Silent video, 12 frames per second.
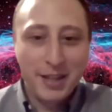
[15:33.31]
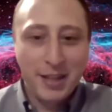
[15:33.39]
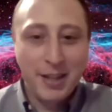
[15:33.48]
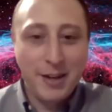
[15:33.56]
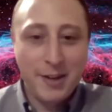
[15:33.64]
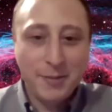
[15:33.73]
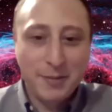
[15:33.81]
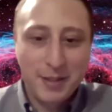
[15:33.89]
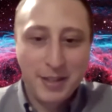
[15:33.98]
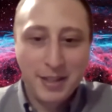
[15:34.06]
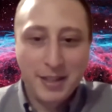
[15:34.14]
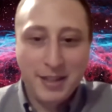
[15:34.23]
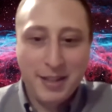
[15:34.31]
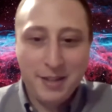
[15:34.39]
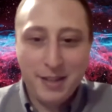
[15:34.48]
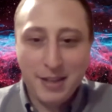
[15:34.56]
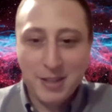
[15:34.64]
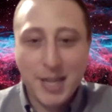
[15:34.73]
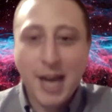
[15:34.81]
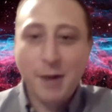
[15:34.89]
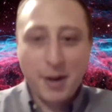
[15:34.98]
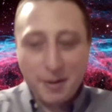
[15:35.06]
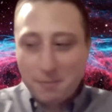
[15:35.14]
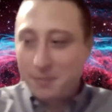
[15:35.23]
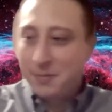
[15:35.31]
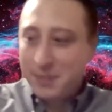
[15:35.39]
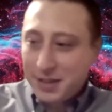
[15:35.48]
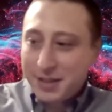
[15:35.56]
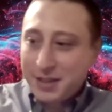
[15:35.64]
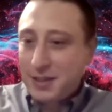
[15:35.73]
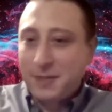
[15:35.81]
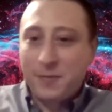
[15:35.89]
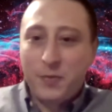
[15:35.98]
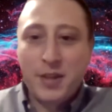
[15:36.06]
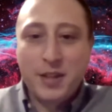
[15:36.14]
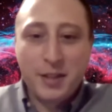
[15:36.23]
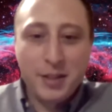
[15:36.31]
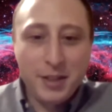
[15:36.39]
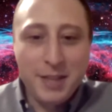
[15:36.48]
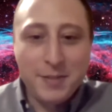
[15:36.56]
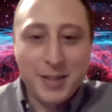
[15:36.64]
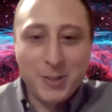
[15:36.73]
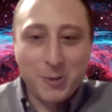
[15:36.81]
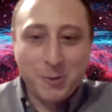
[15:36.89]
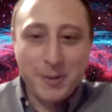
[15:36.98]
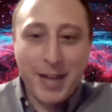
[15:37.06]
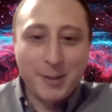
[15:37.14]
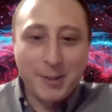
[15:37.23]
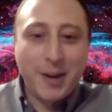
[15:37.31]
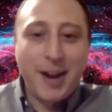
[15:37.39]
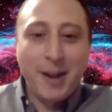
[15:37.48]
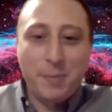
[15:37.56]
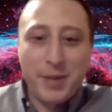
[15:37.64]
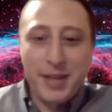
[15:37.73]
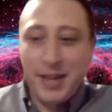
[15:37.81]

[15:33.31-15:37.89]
you know, they, they just kind of want to leave it at Schoolhouse Rock, but